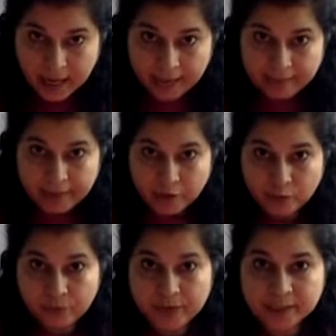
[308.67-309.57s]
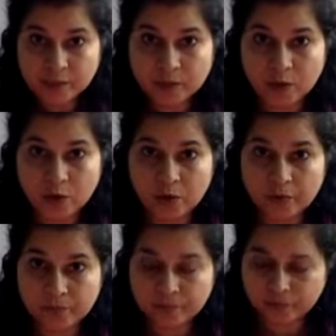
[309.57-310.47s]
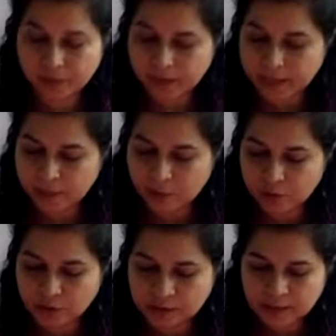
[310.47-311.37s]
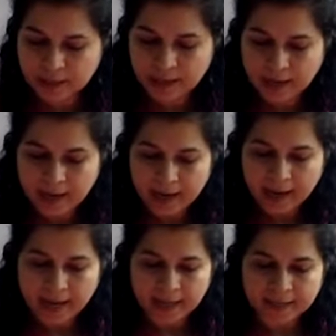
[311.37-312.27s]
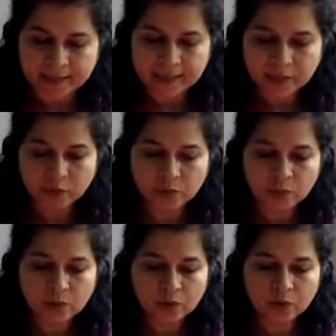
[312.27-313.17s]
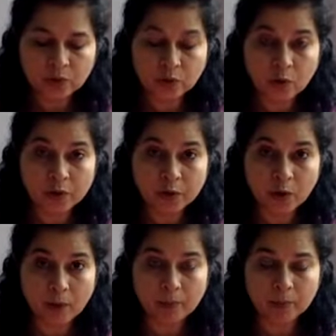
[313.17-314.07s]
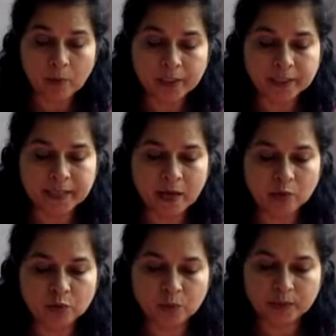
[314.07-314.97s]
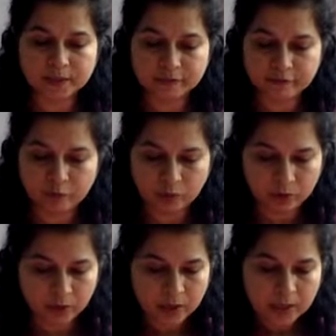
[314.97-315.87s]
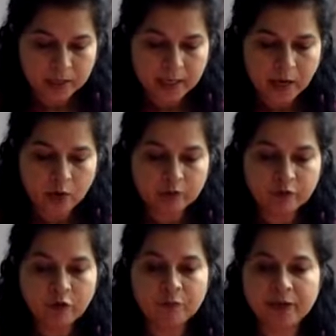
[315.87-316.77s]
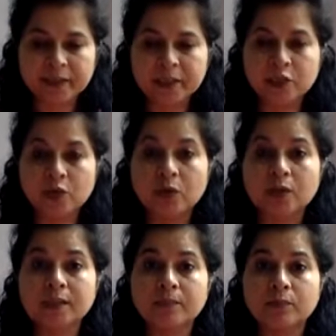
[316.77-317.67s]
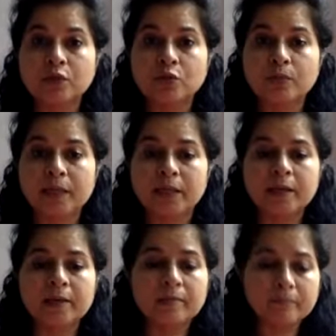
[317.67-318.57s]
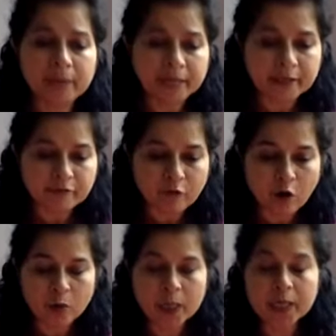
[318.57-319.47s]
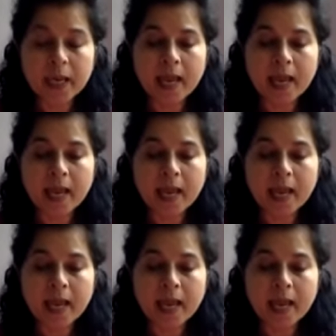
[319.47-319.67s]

and then you press with your elbows, and then you lower your upper body down towards the floor. Now, if you're pregnant, you're not supposed to be bending forward,